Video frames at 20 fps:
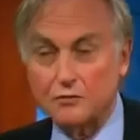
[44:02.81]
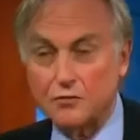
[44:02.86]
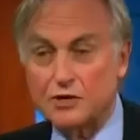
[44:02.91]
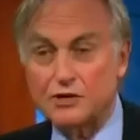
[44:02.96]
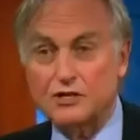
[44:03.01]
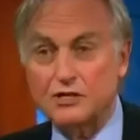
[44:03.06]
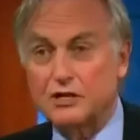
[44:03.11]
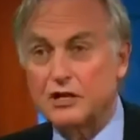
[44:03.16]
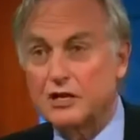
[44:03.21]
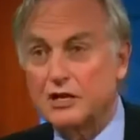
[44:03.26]

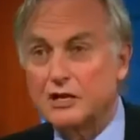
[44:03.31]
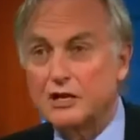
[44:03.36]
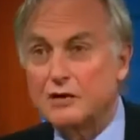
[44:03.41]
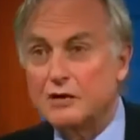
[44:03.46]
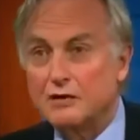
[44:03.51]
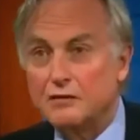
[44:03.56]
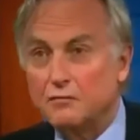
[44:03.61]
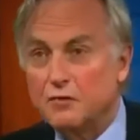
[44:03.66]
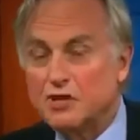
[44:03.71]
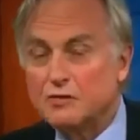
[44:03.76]
which
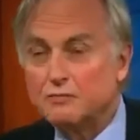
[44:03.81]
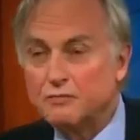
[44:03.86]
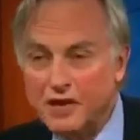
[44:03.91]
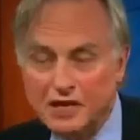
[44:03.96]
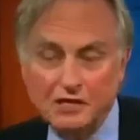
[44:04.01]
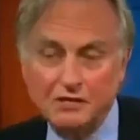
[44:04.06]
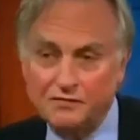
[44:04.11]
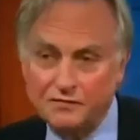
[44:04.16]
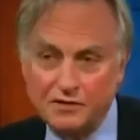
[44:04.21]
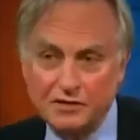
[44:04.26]
which
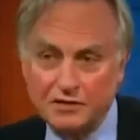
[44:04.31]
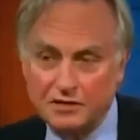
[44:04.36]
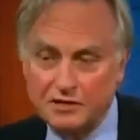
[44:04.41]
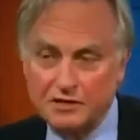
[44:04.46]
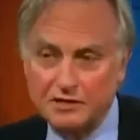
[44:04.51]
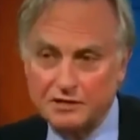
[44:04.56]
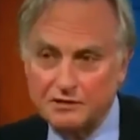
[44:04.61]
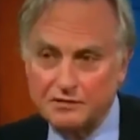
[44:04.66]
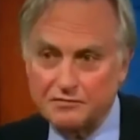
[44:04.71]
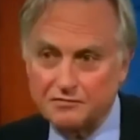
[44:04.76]

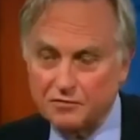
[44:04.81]
benefits